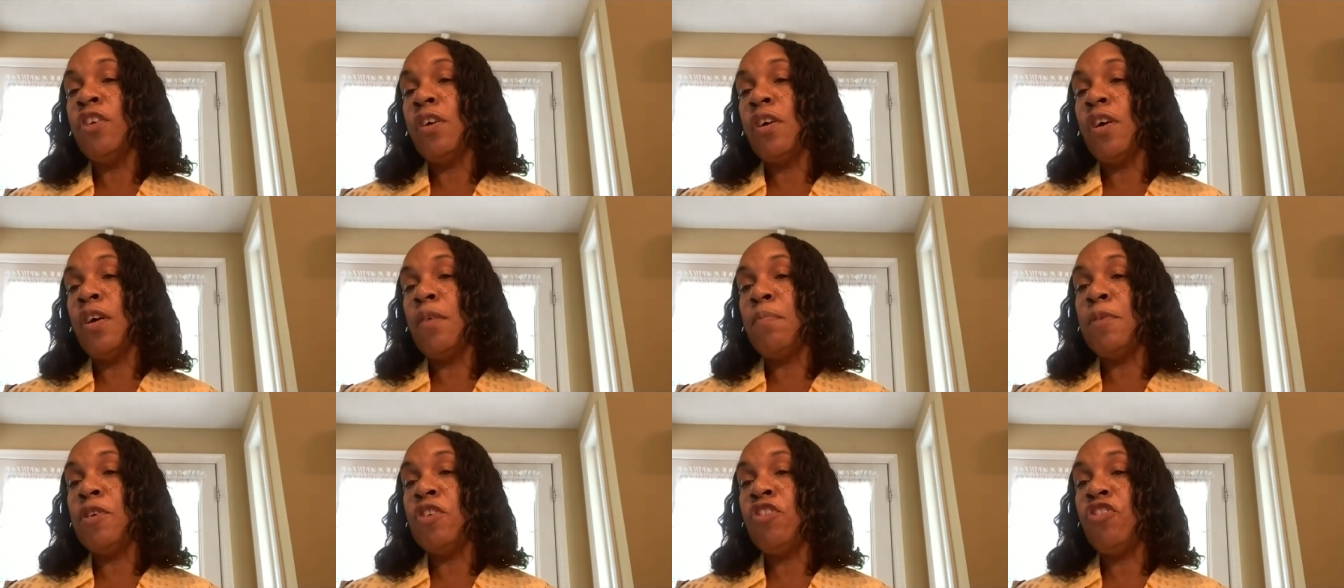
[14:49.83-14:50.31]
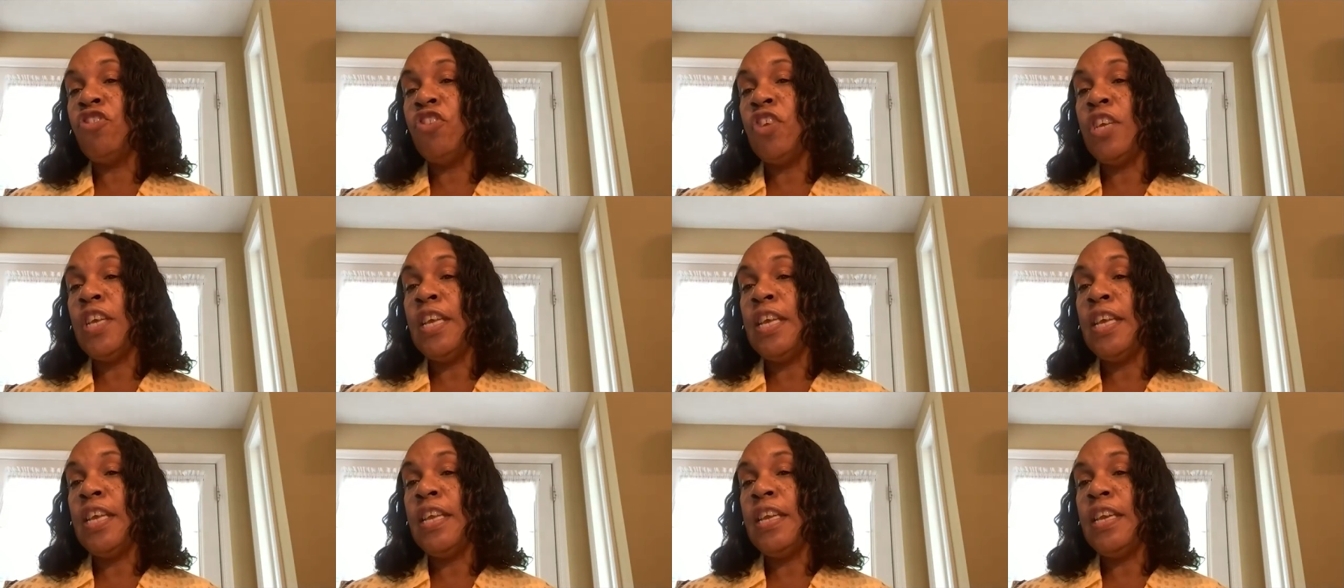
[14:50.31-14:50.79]
a
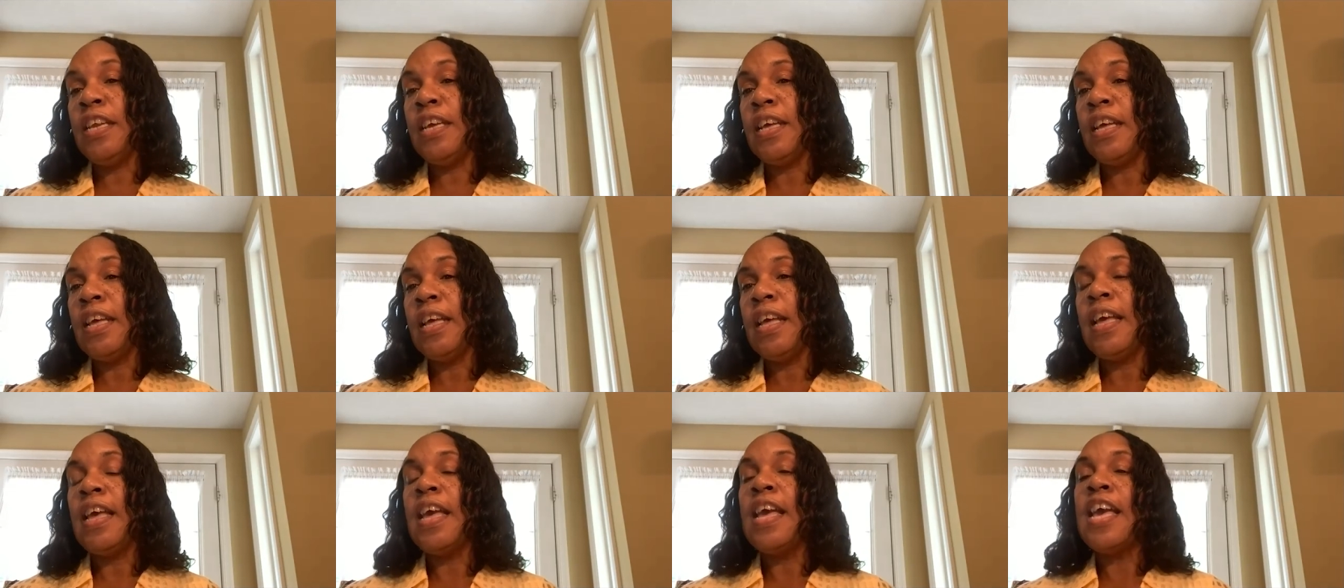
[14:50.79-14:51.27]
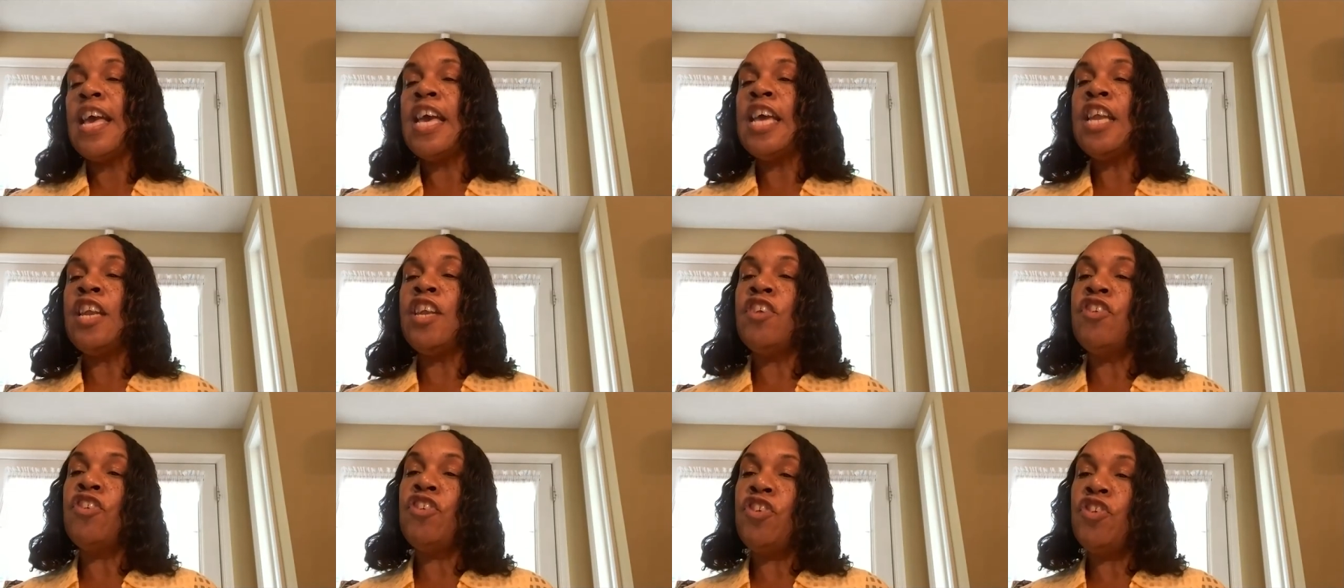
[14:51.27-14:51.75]
machine and
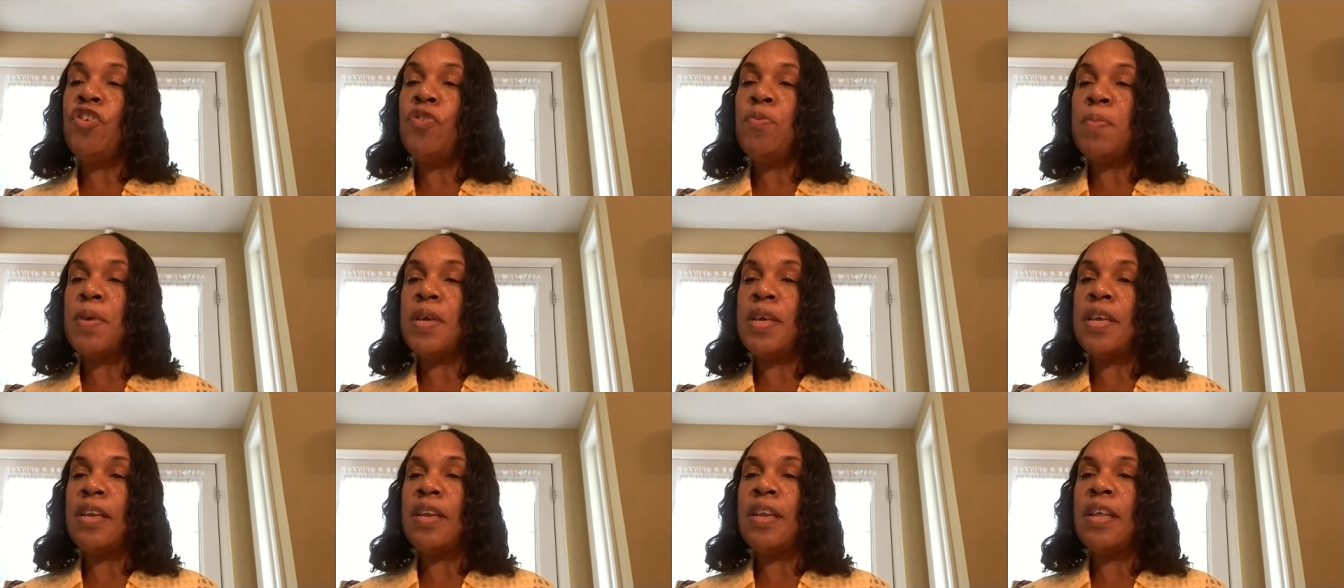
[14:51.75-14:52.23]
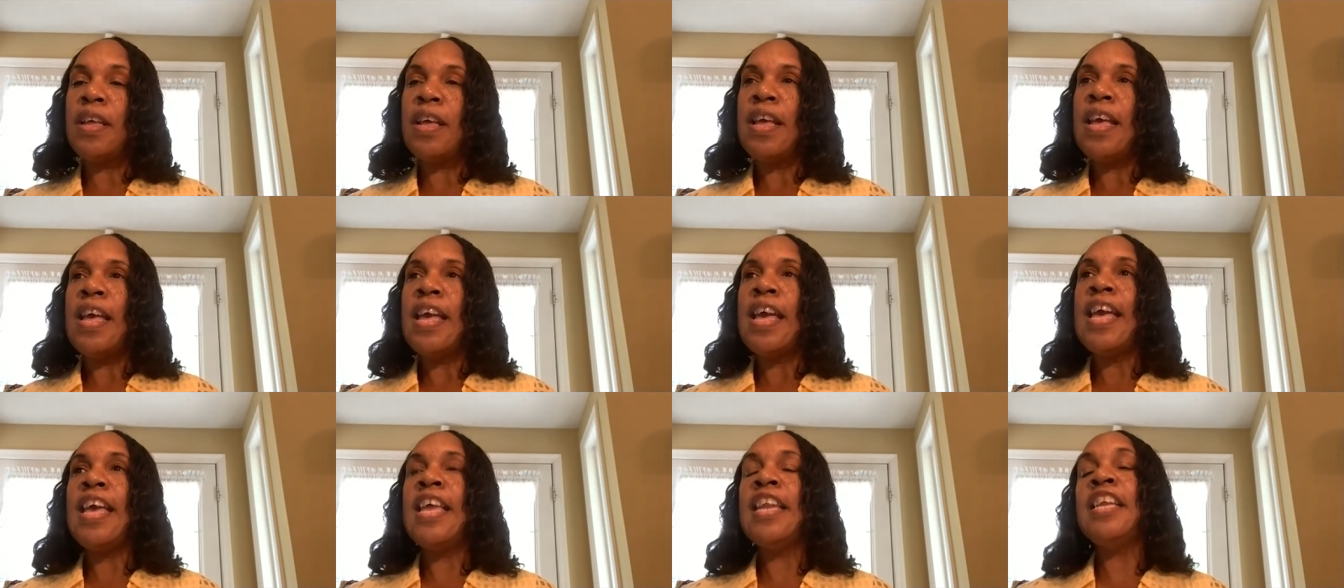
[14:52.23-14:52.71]
a human
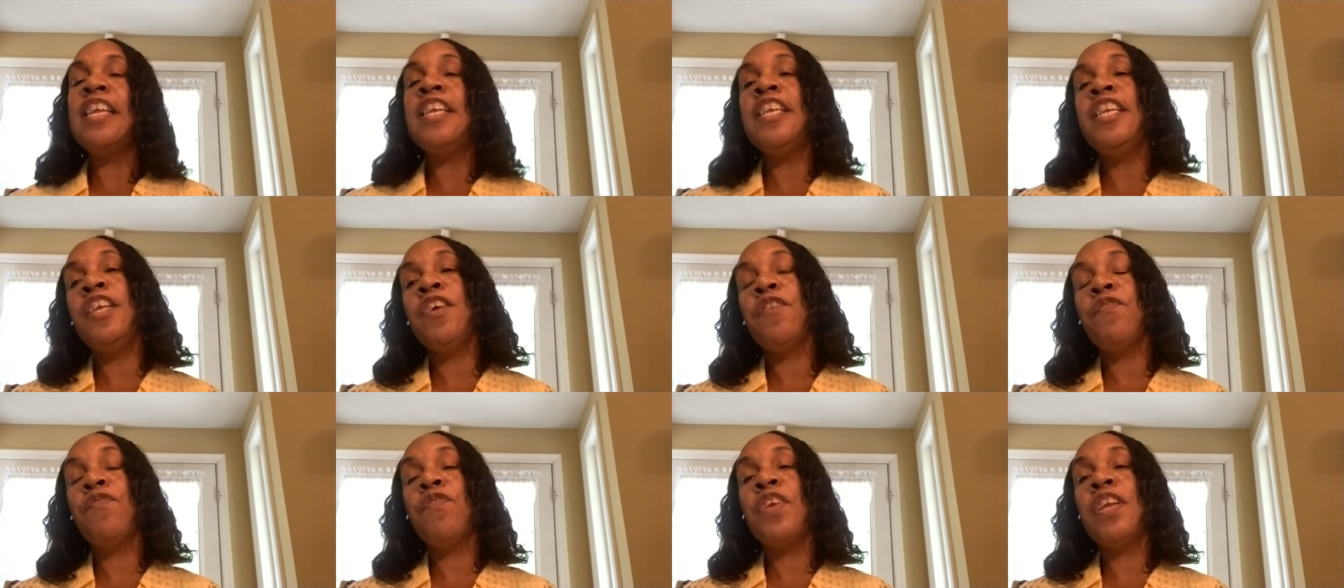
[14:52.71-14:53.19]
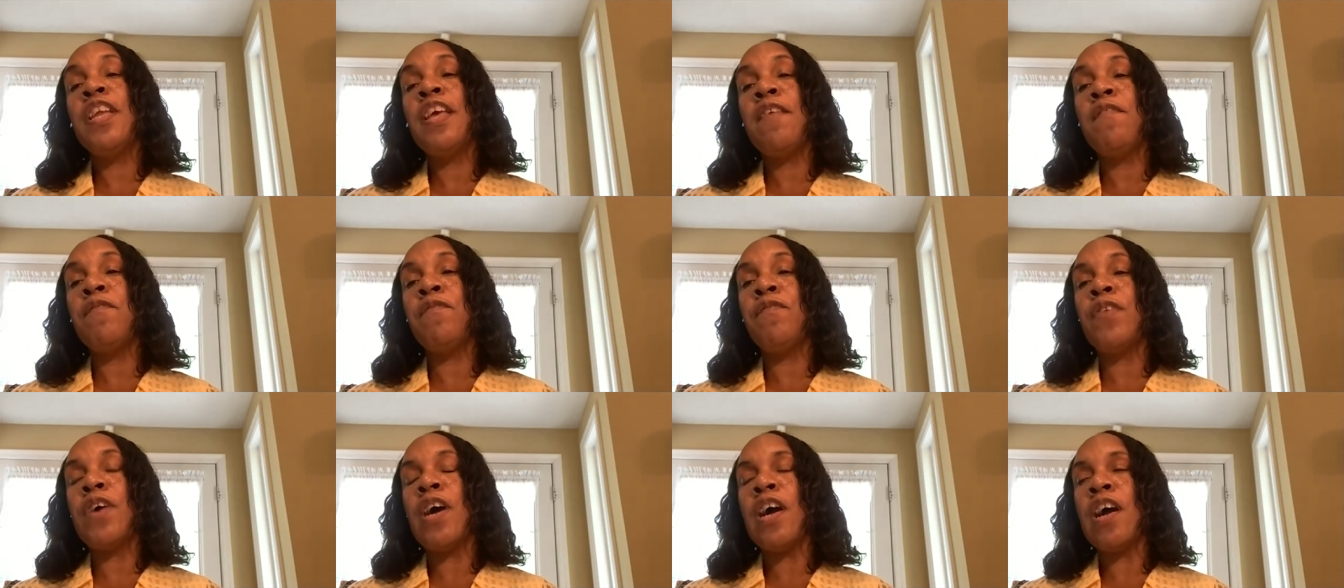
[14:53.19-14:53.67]
in a different
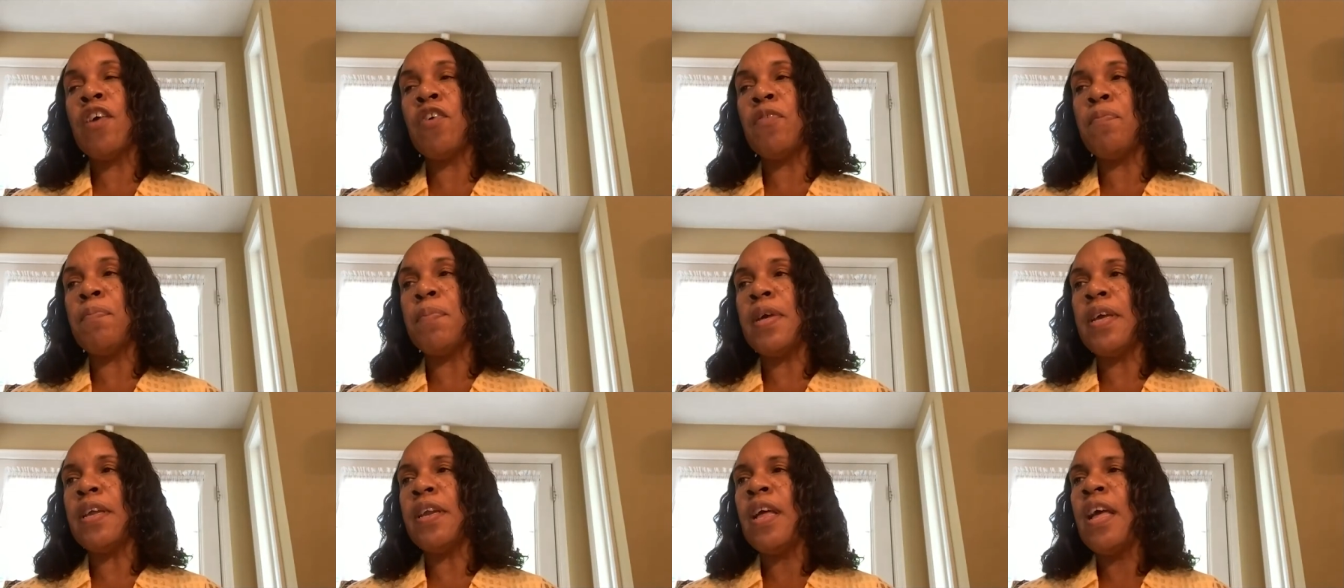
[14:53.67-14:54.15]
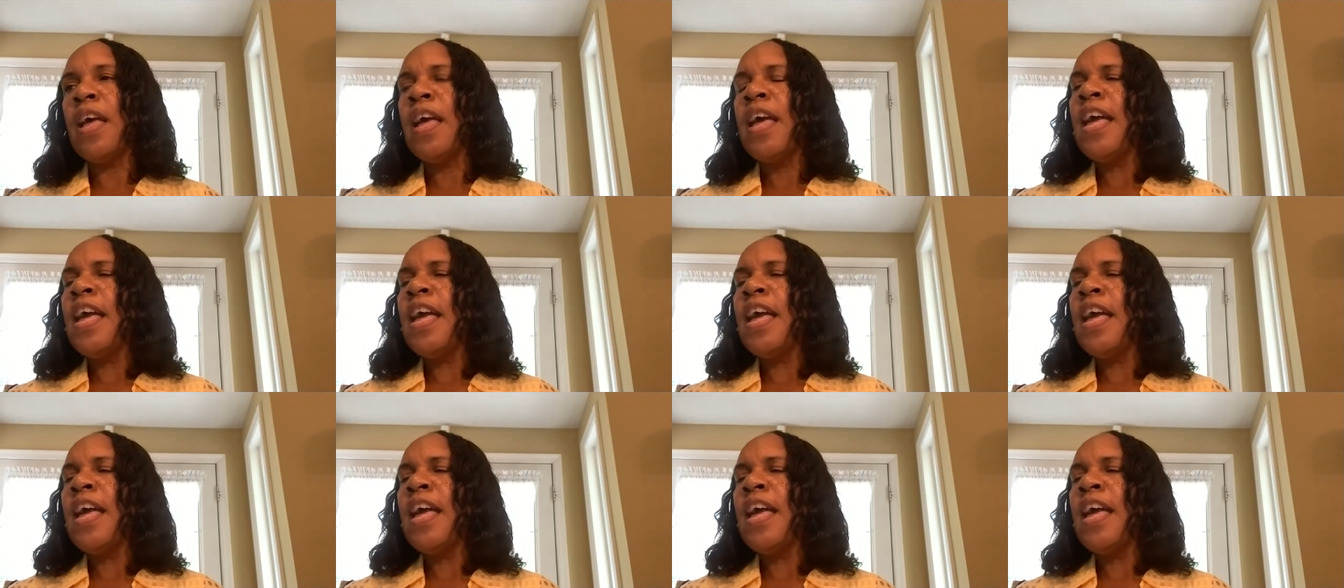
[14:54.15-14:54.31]
environment.